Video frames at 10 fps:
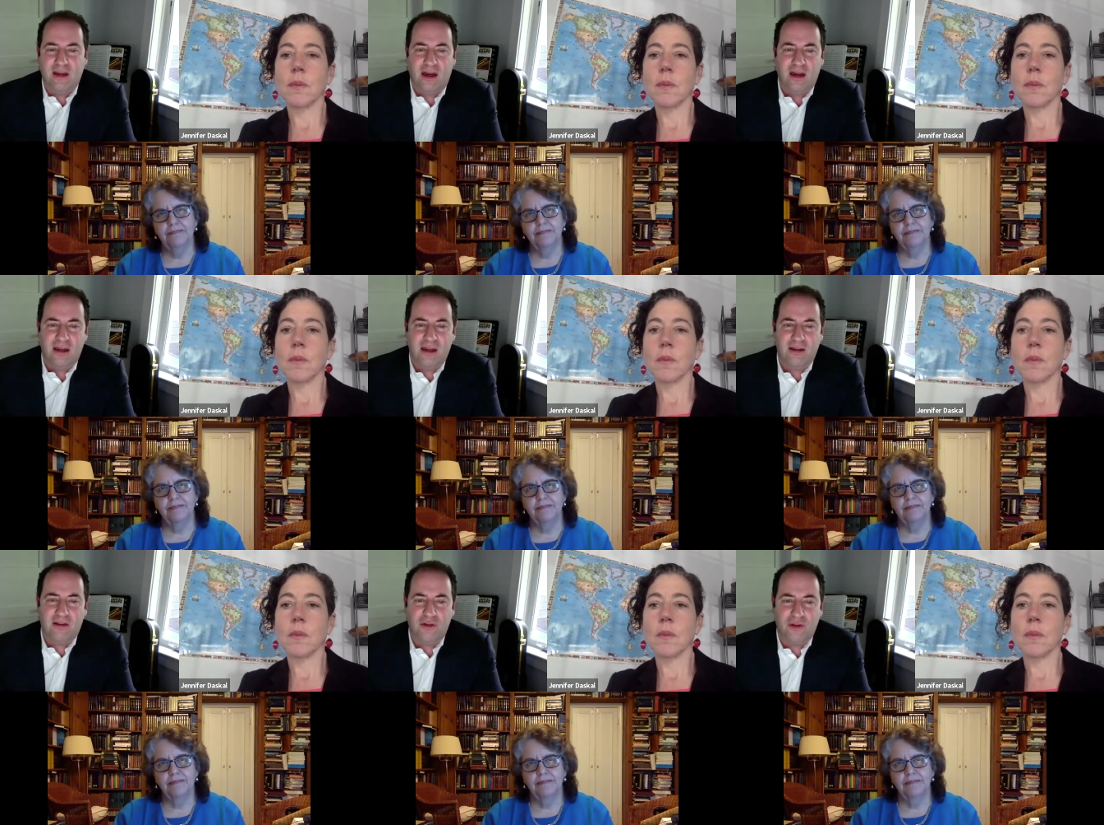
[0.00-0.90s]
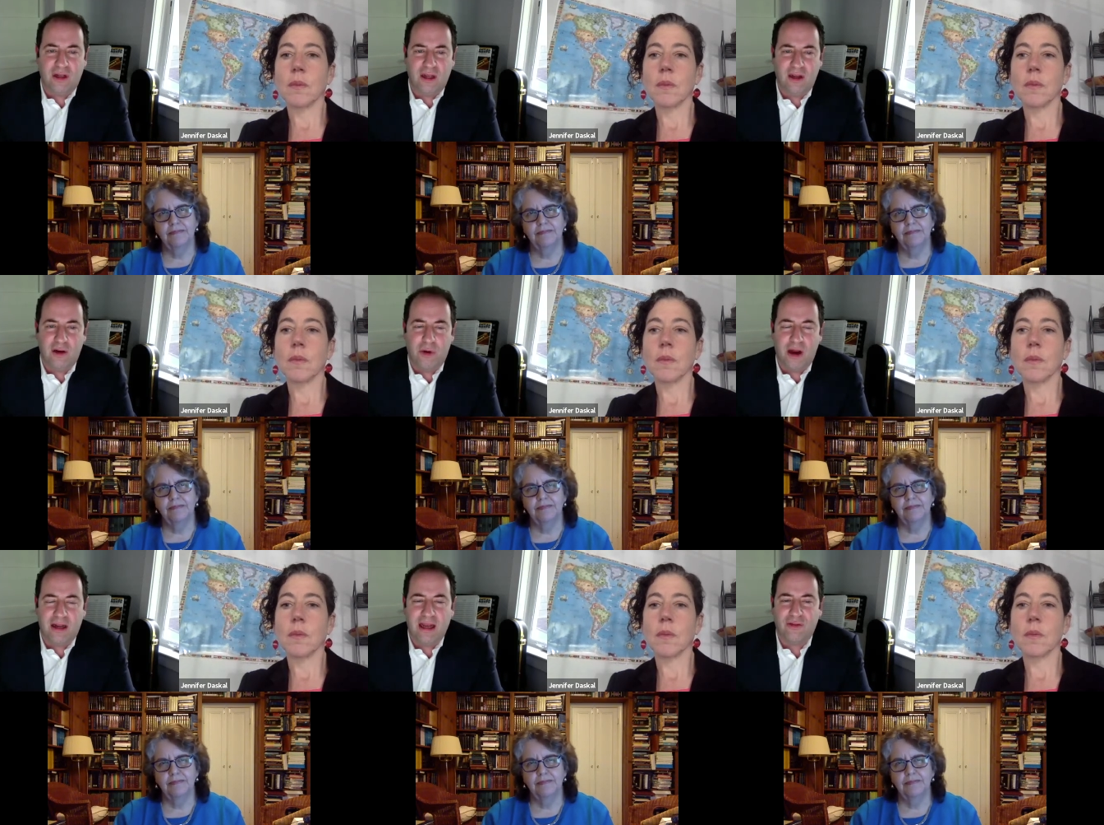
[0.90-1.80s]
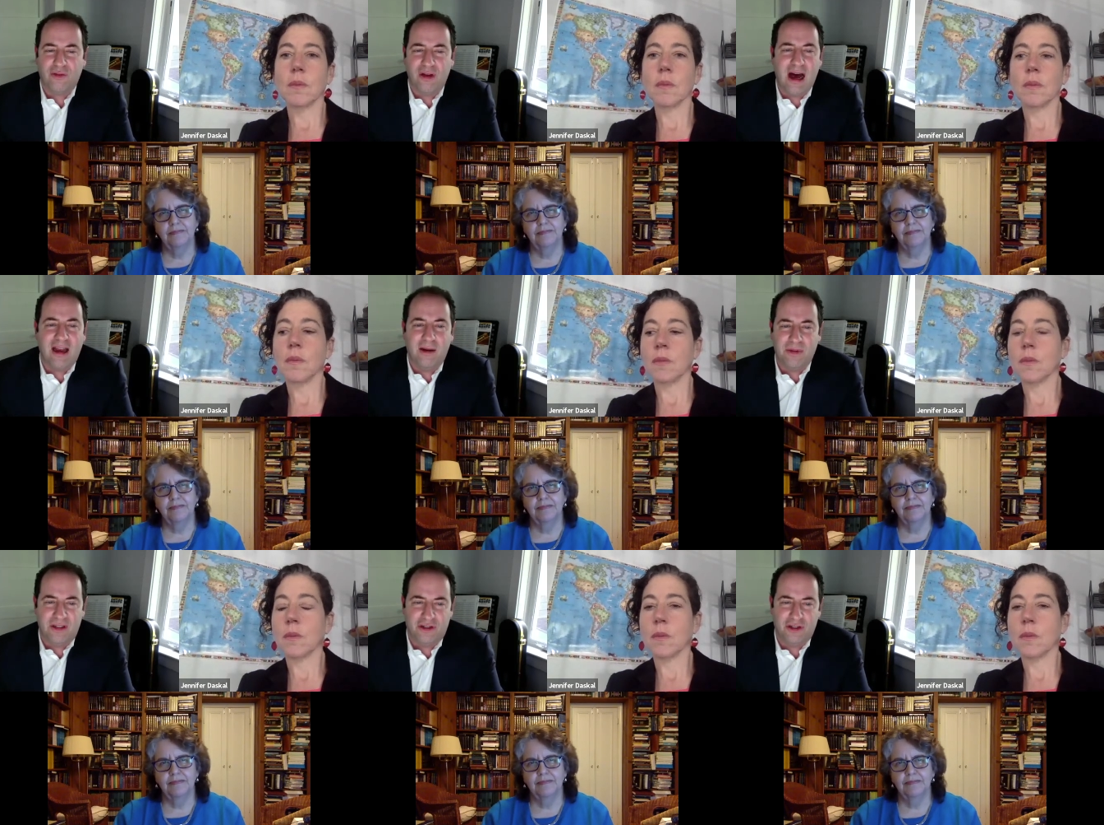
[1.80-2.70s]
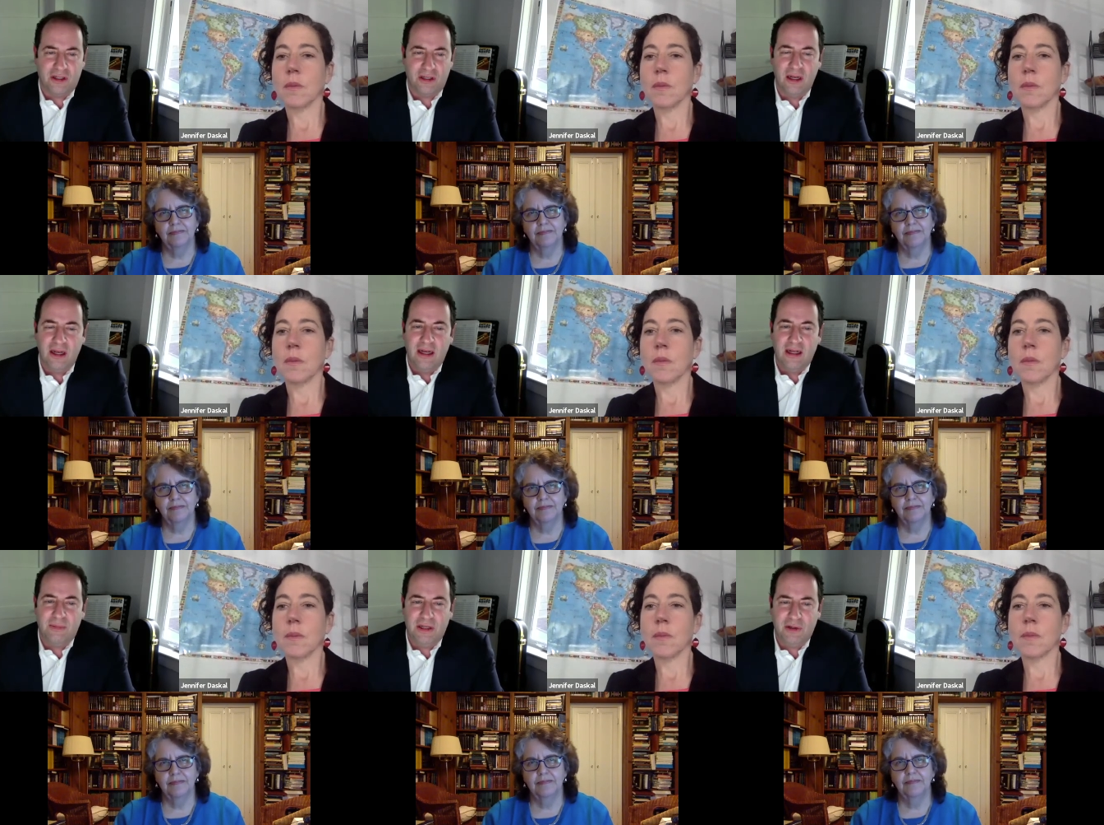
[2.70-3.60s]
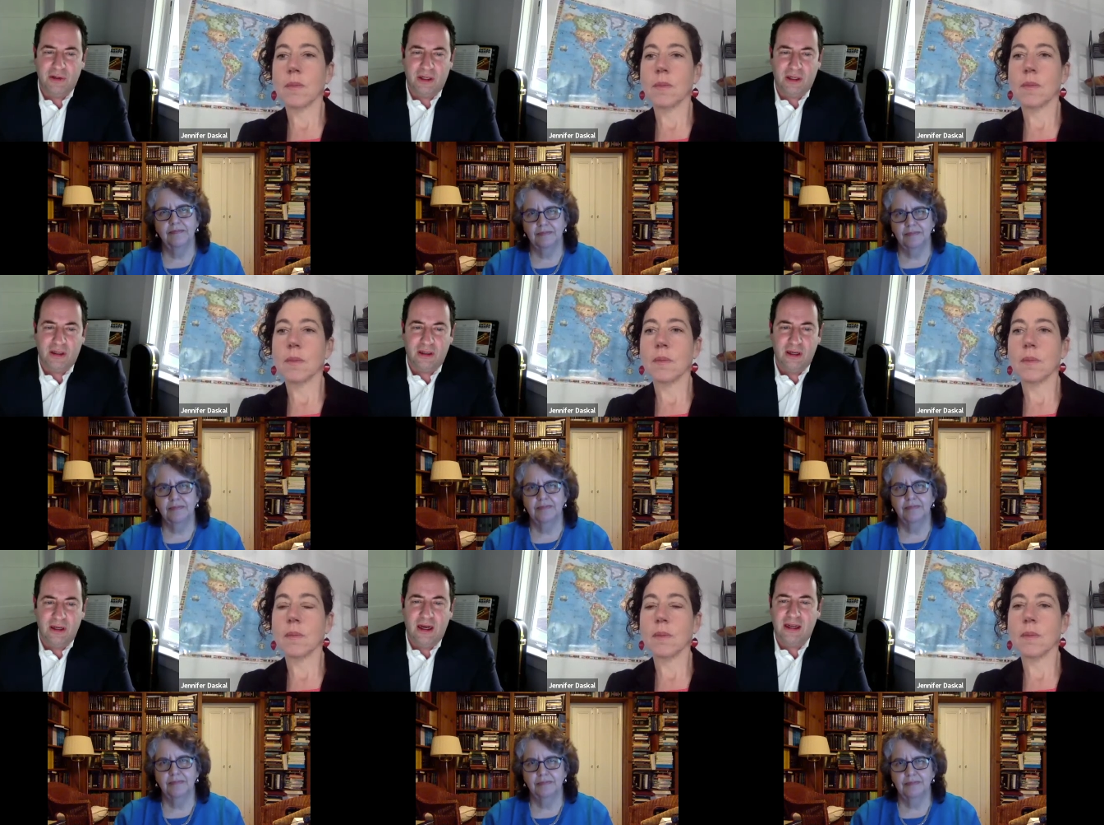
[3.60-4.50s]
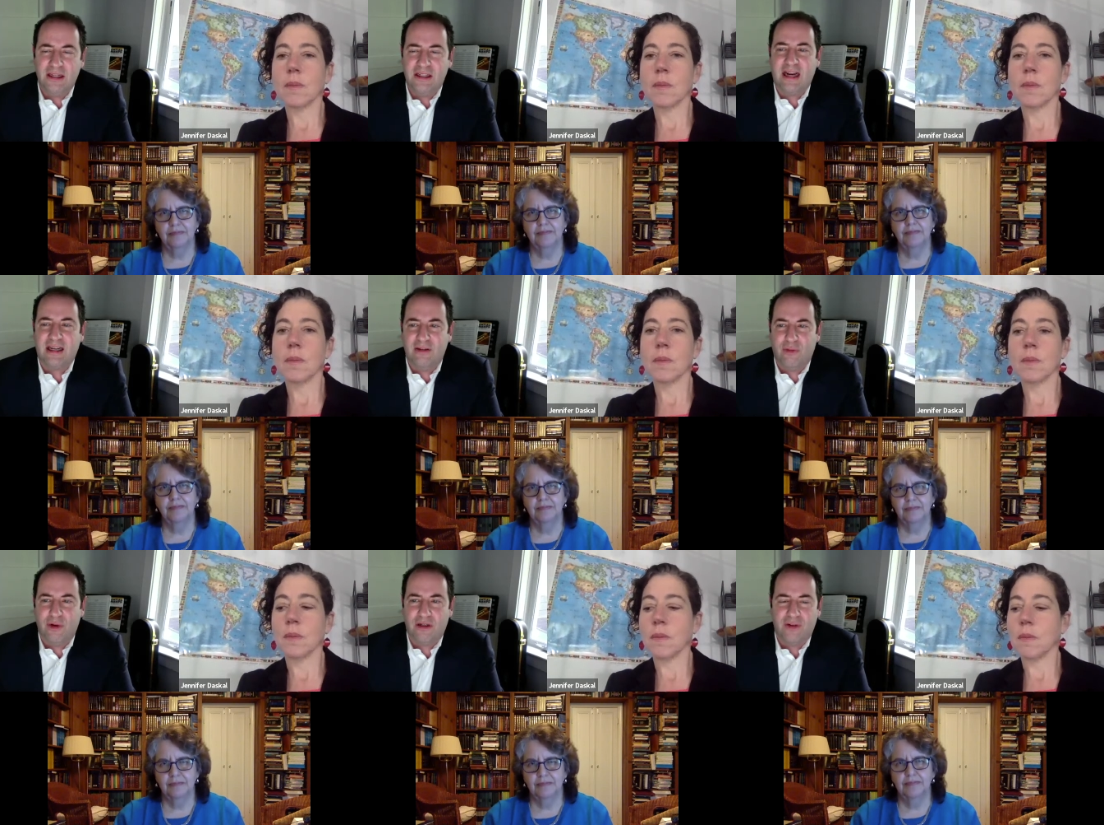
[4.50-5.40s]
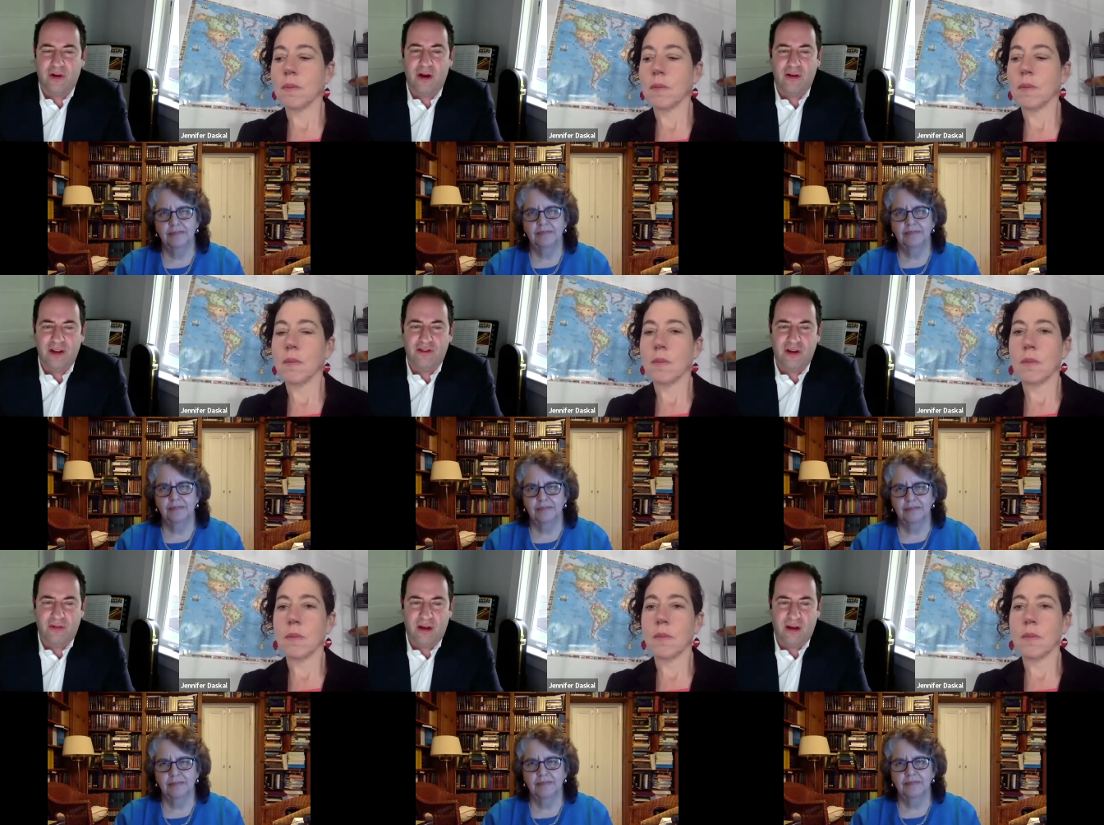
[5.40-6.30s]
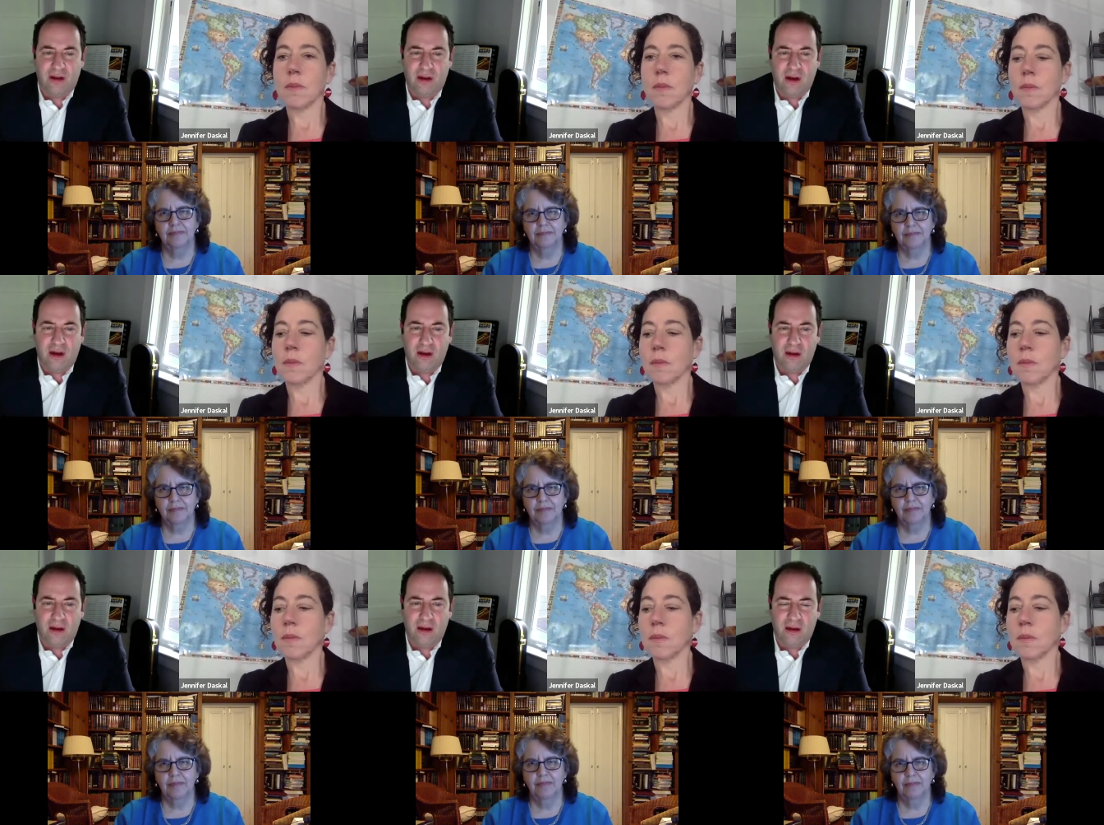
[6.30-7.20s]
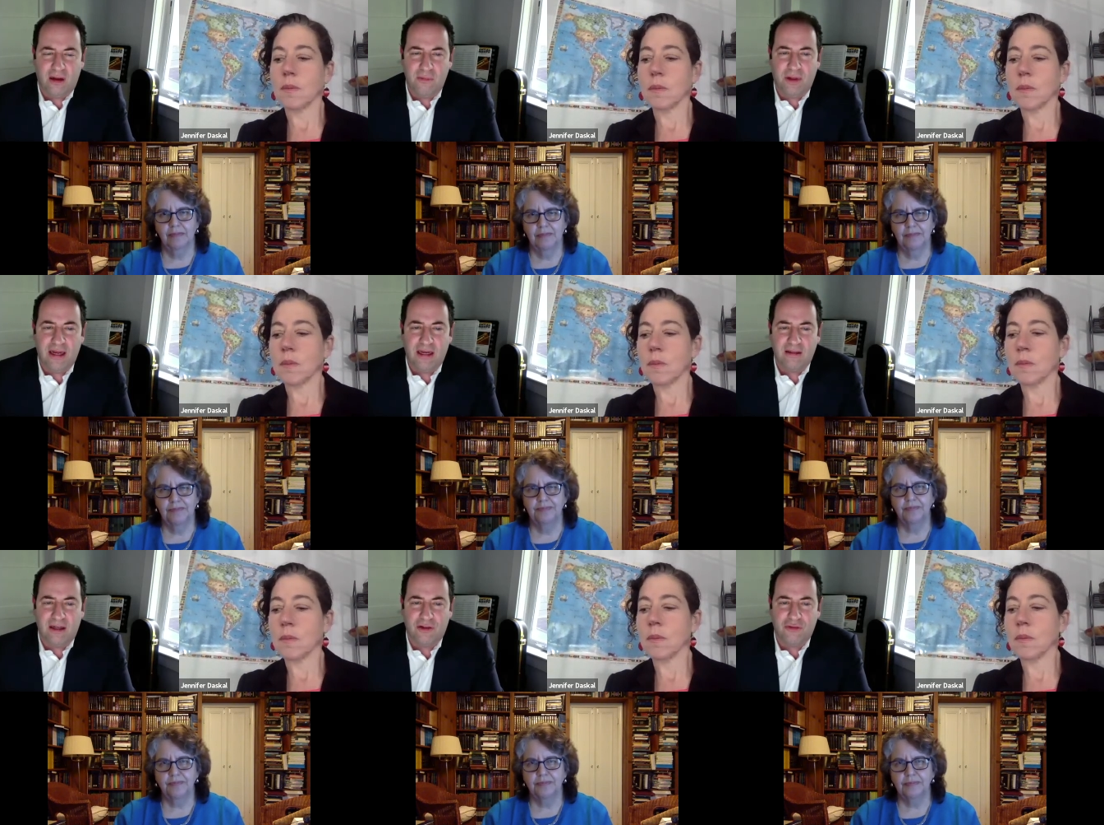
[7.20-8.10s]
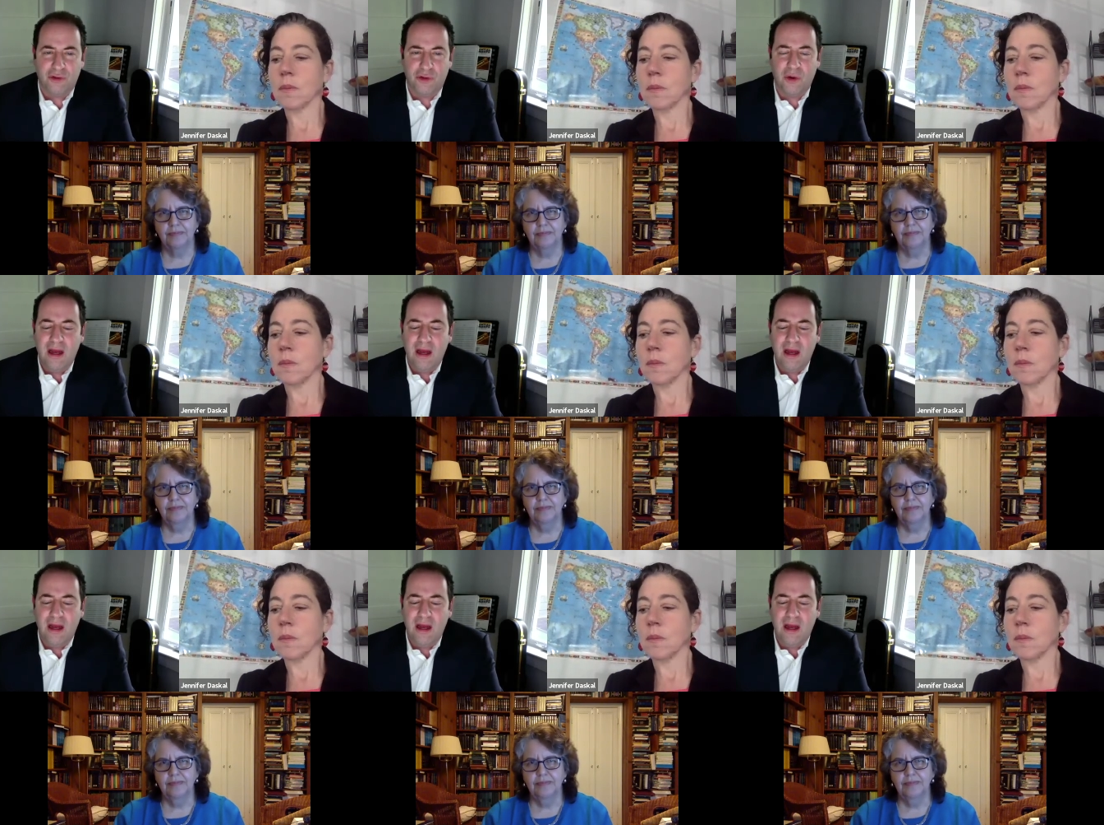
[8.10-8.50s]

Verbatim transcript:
Speaker 1: uh, it's usually, you know, broadcasters are not in a position to be doing uh, detective work to figure out if each and every uh, complaint is not true.